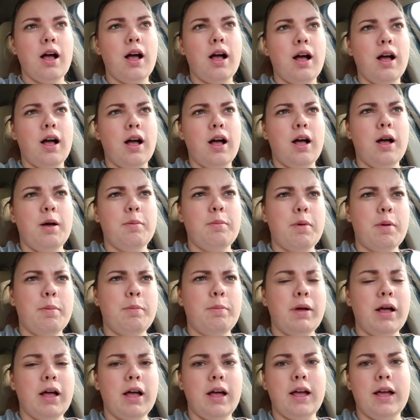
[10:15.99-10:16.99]

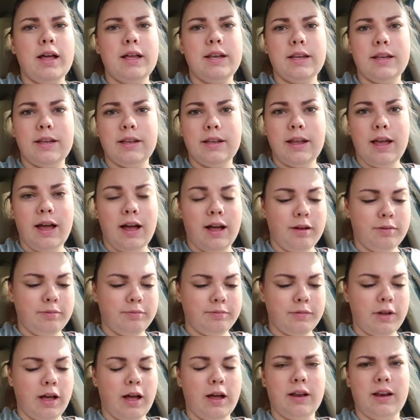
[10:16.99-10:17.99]
But yeah,
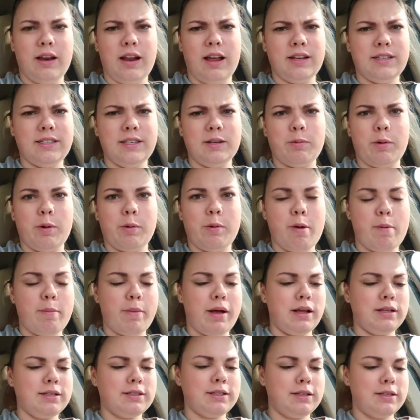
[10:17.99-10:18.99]
I did wear my
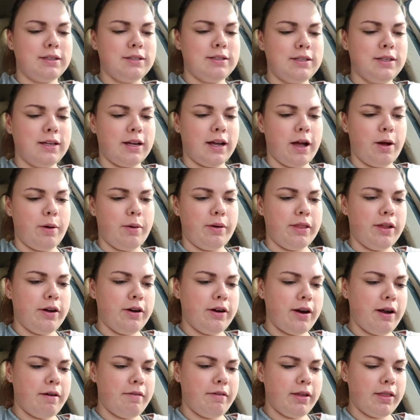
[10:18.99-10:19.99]
mask to go in
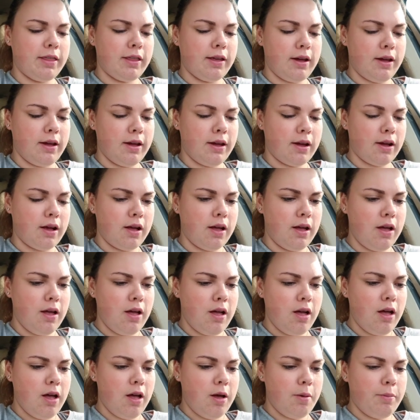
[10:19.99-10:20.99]
there and everything.
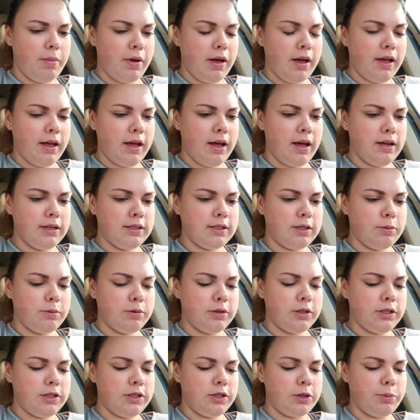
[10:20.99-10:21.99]
But yeah, so
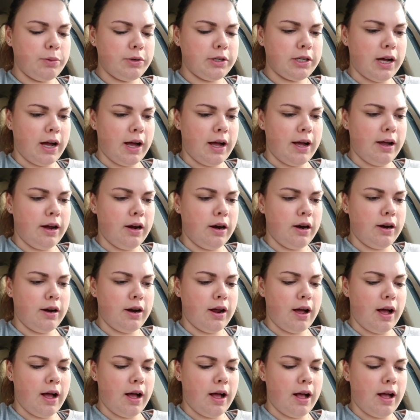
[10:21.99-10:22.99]
I'm just super
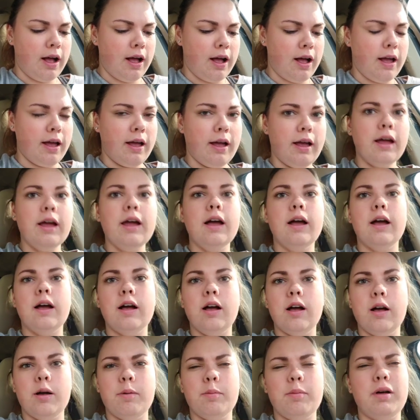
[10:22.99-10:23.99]
tired.
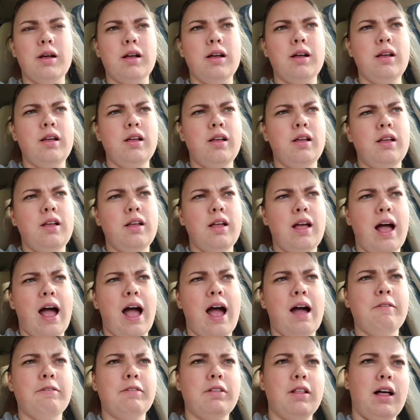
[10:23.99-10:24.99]
I
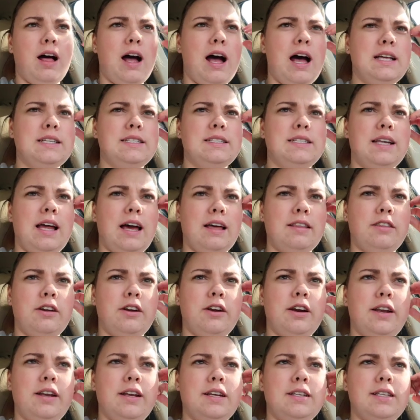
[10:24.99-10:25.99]
have class
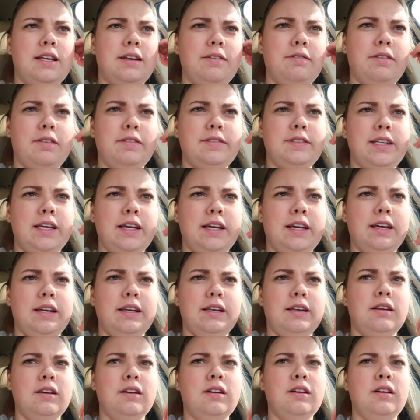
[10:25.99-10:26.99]
9:30 to
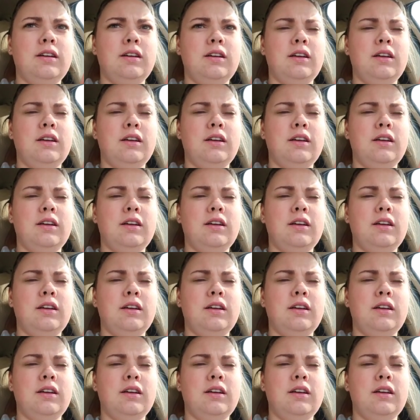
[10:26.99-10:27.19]
10:15.